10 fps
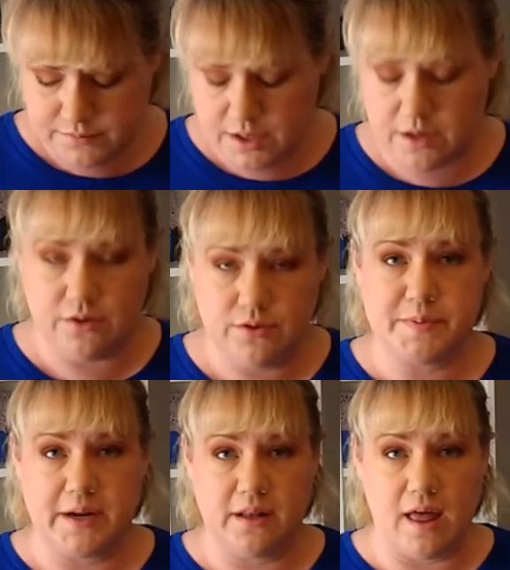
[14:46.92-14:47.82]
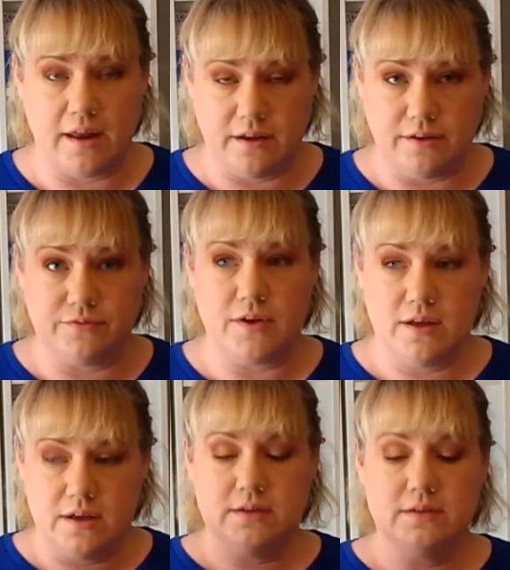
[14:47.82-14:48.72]
You know, there's been a lot of
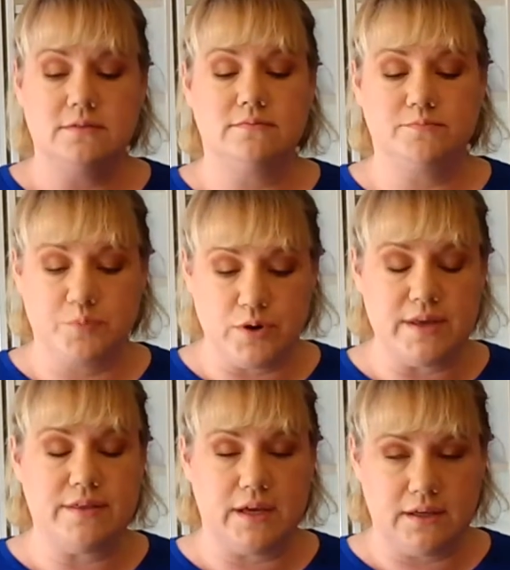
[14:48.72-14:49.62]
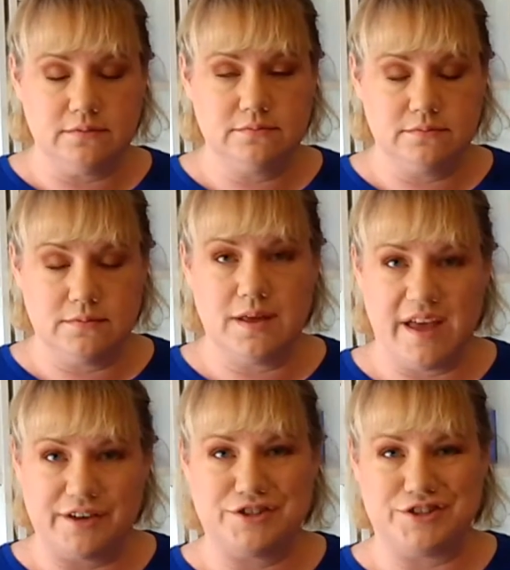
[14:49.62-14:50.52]
breathing
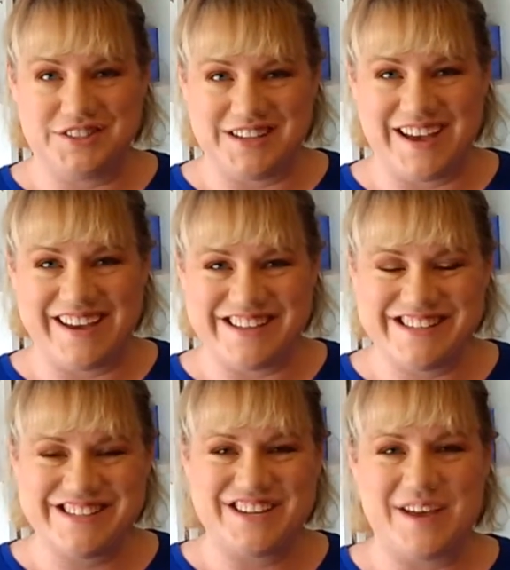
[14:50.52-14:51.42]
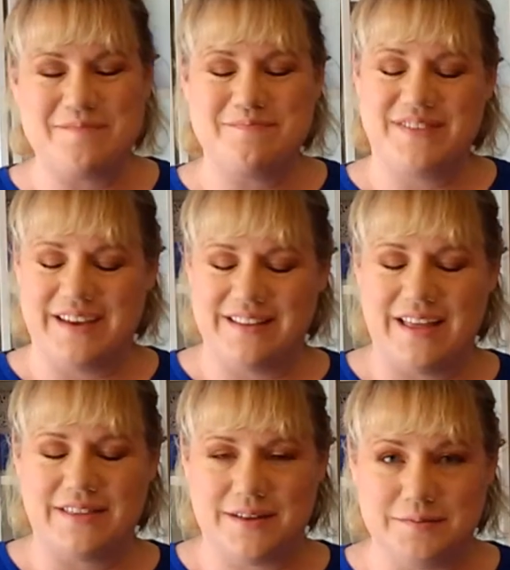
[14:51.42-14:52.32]
exercise type thing,
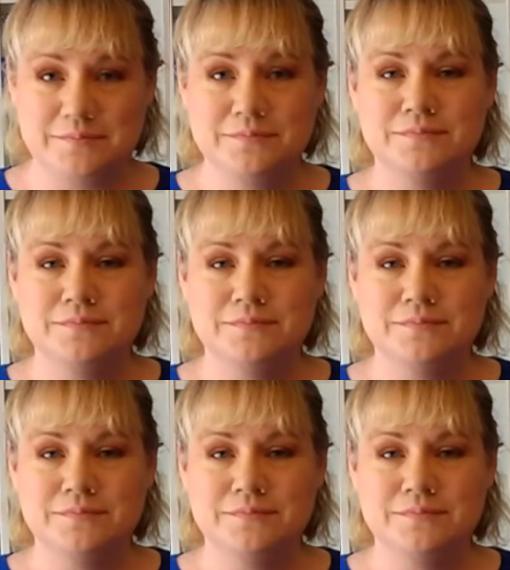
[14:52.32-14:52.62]
like the